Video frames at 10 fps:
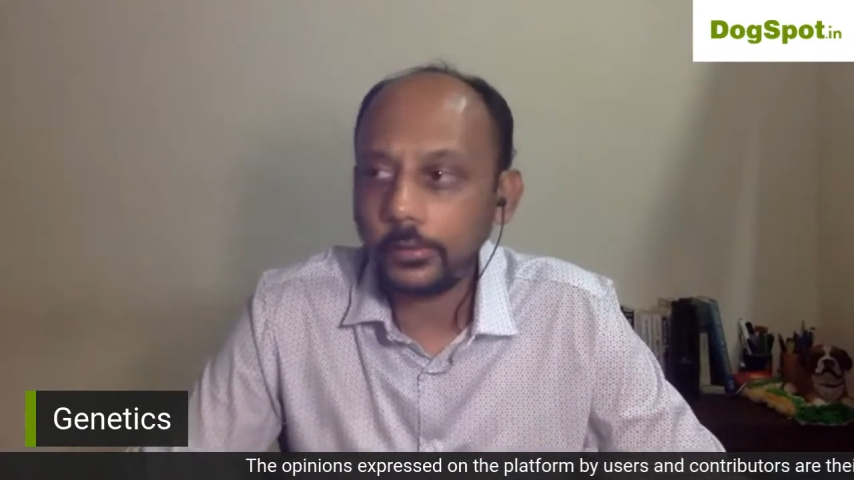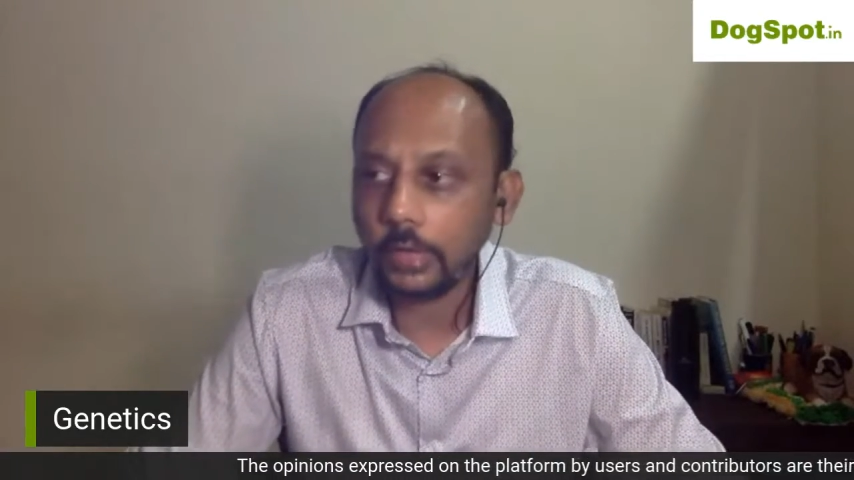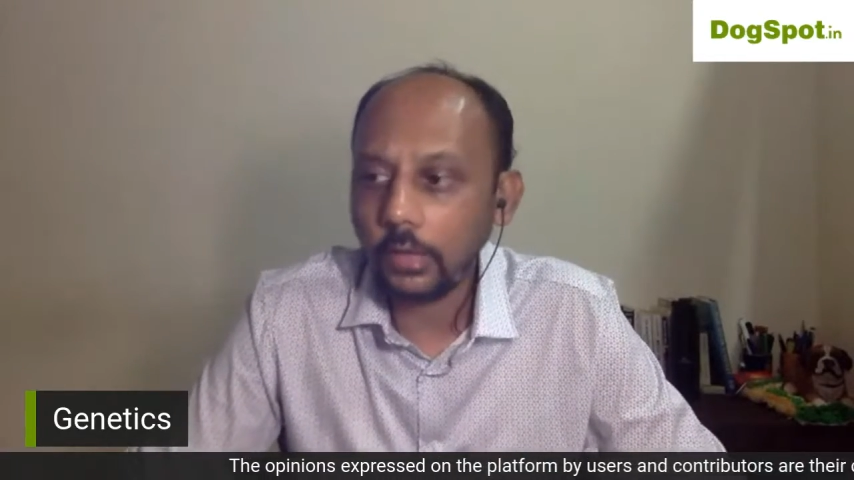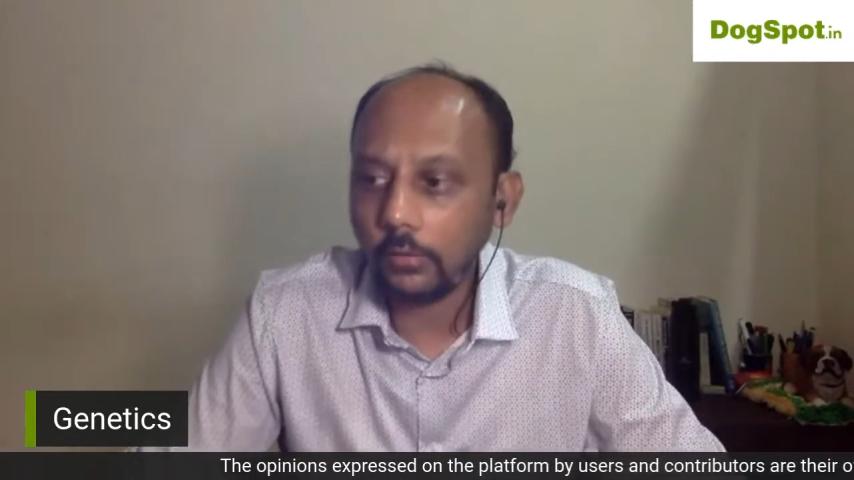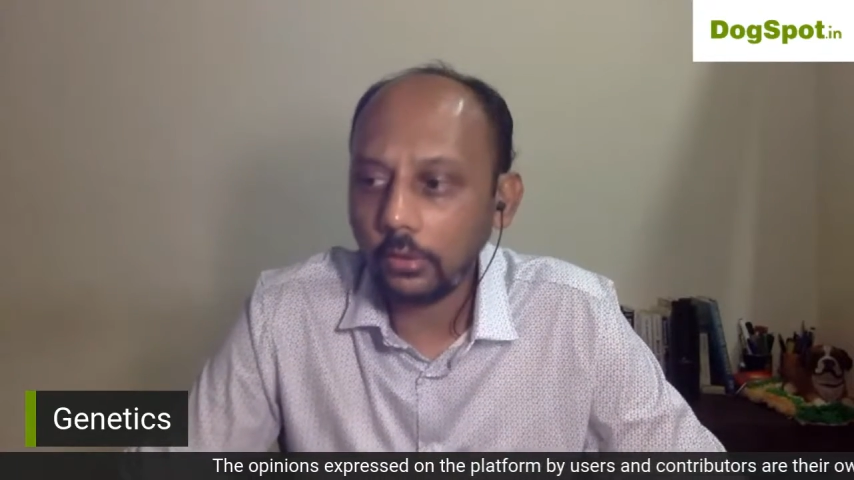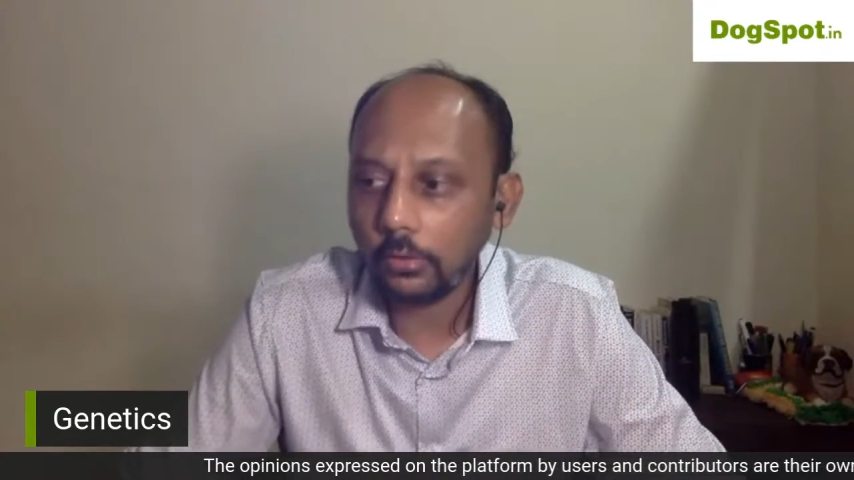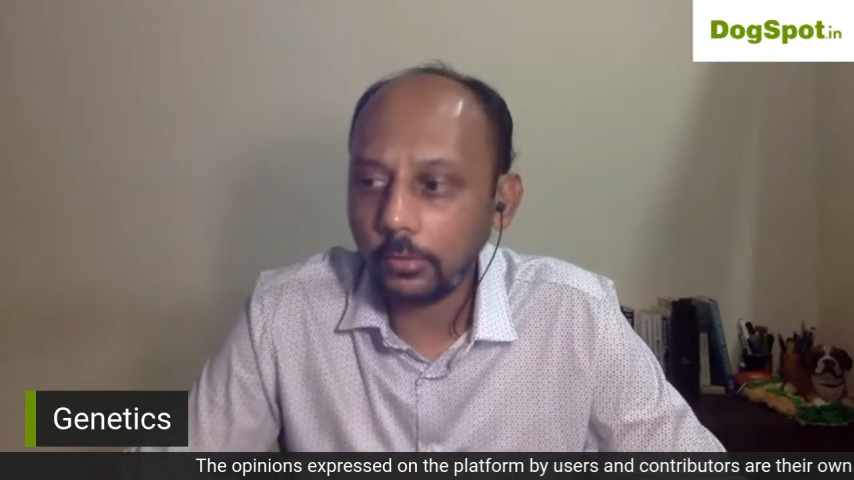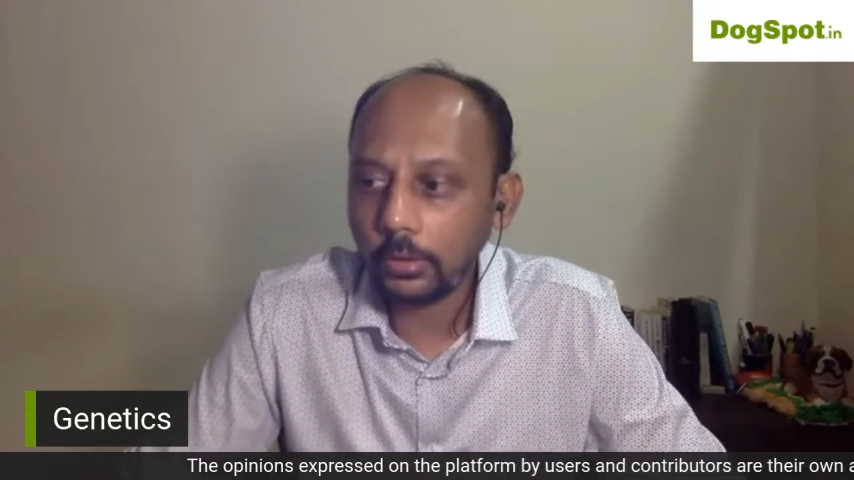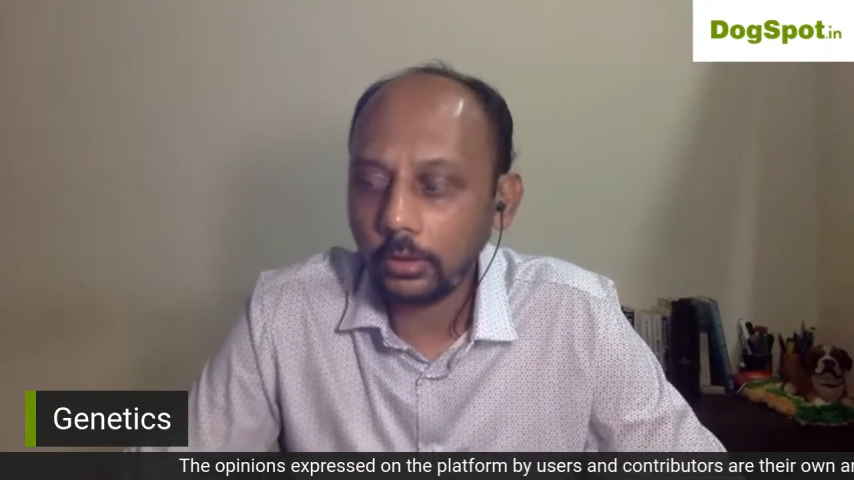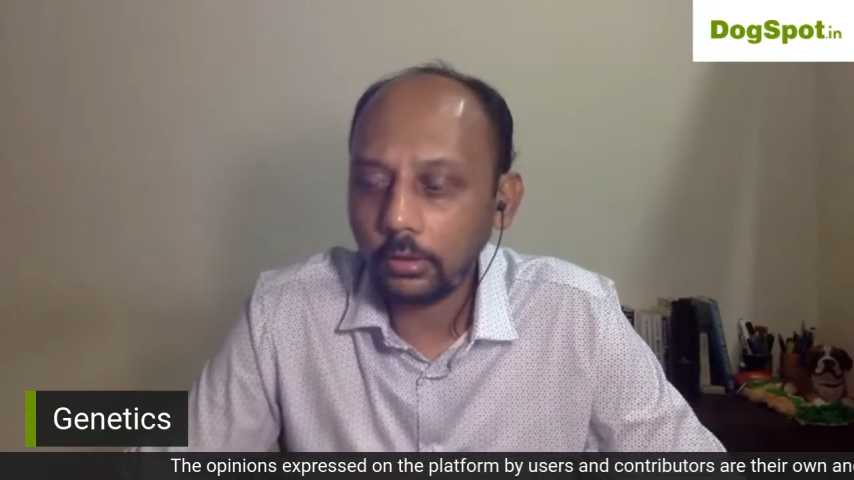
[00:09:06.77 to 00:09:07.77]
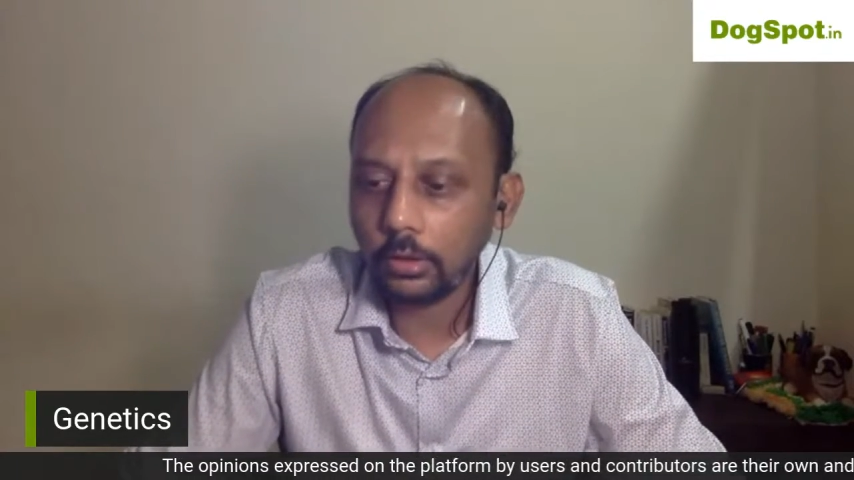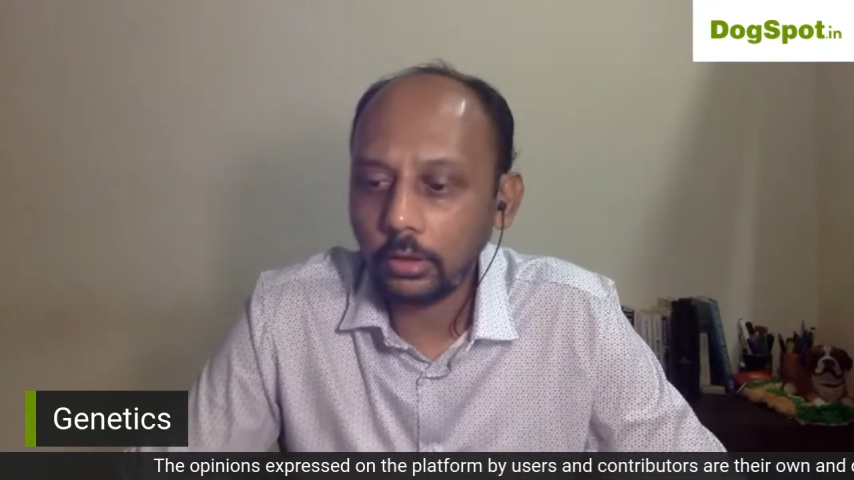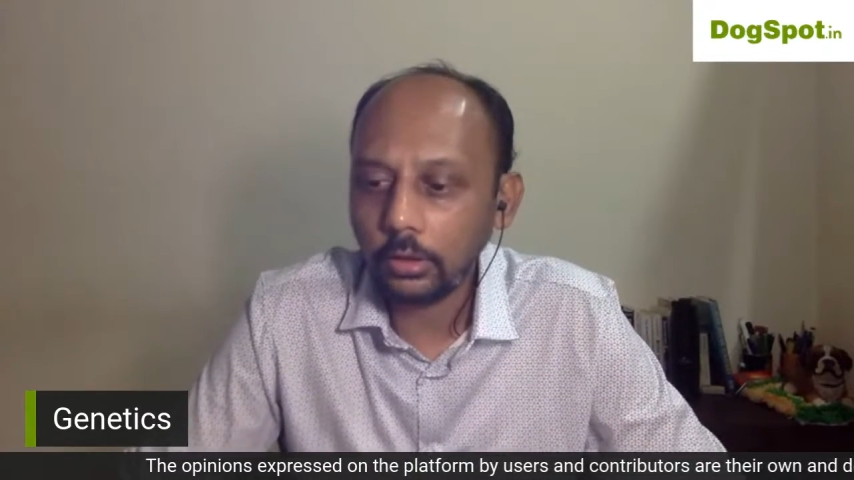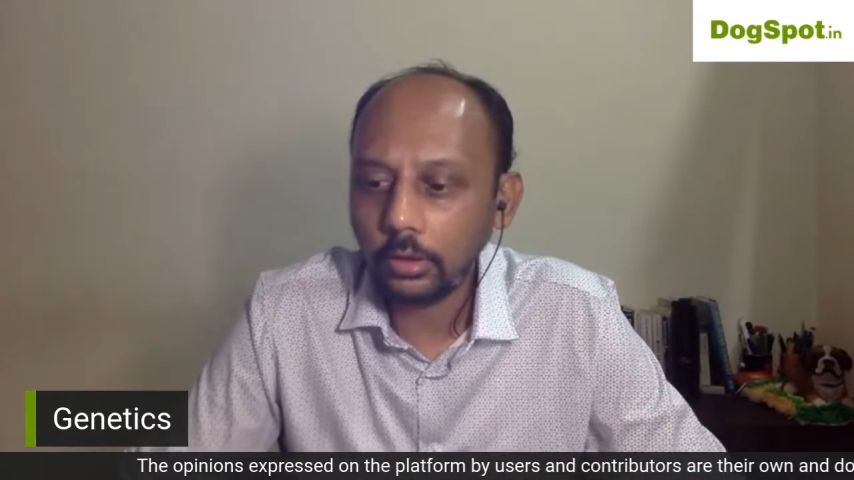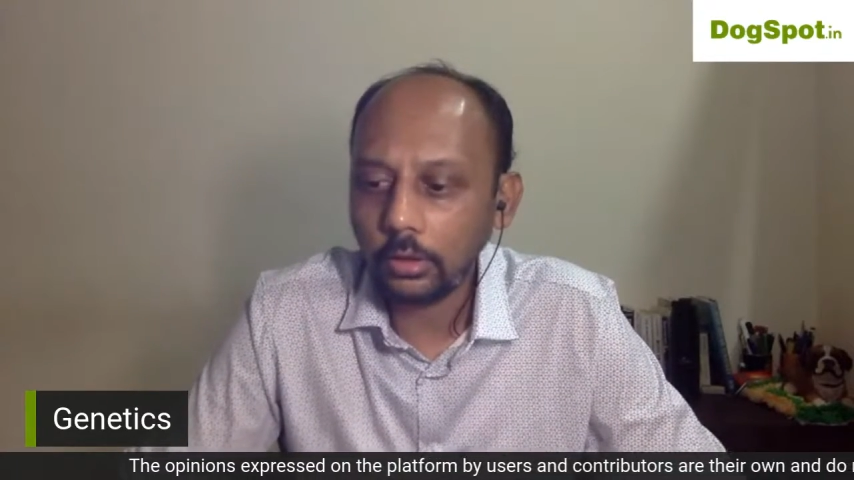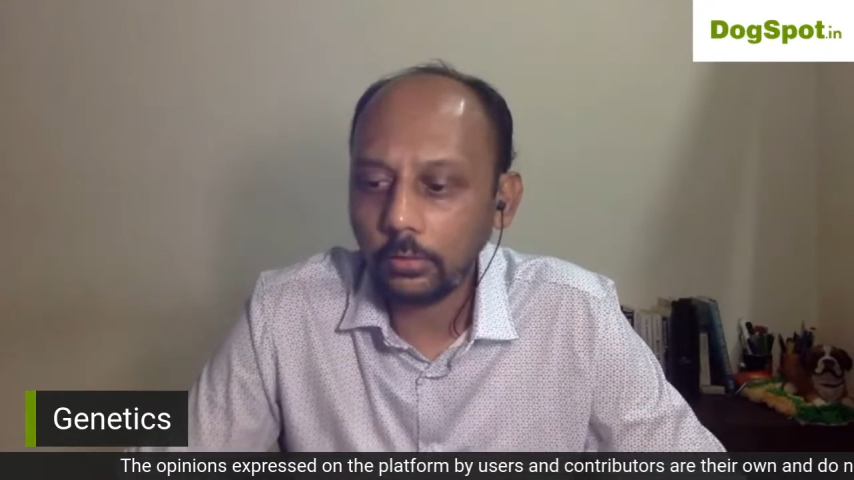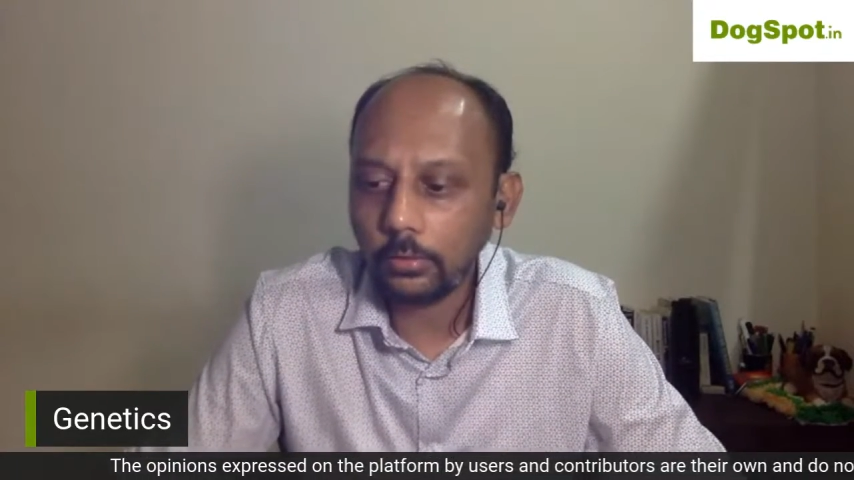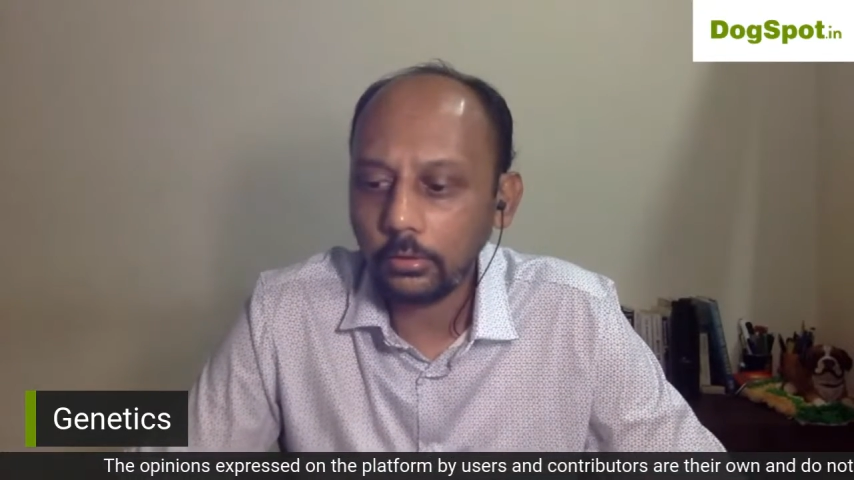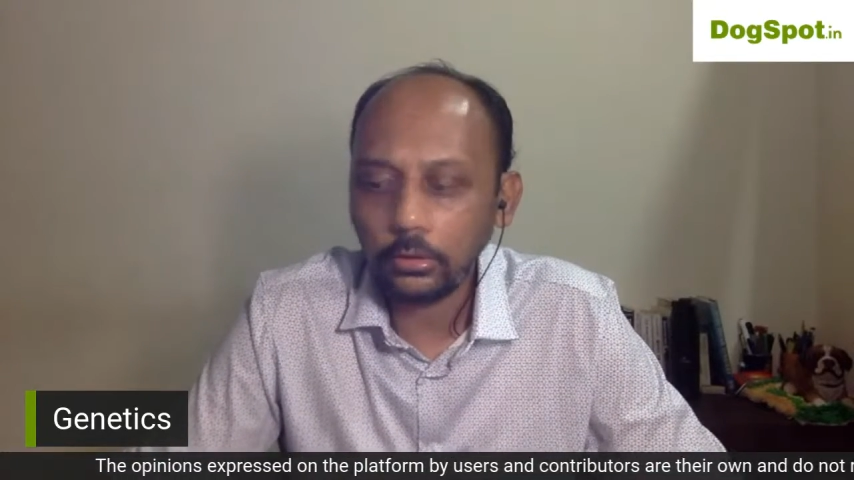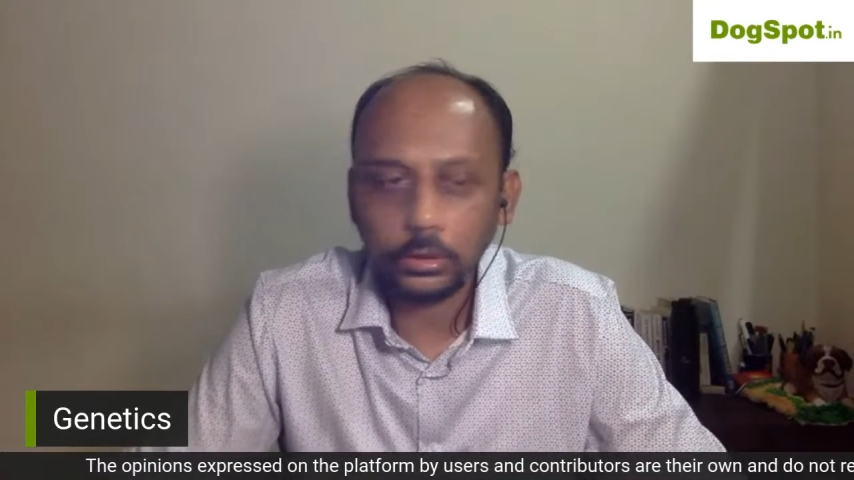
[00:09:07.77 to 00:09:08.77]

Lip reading: us have adopted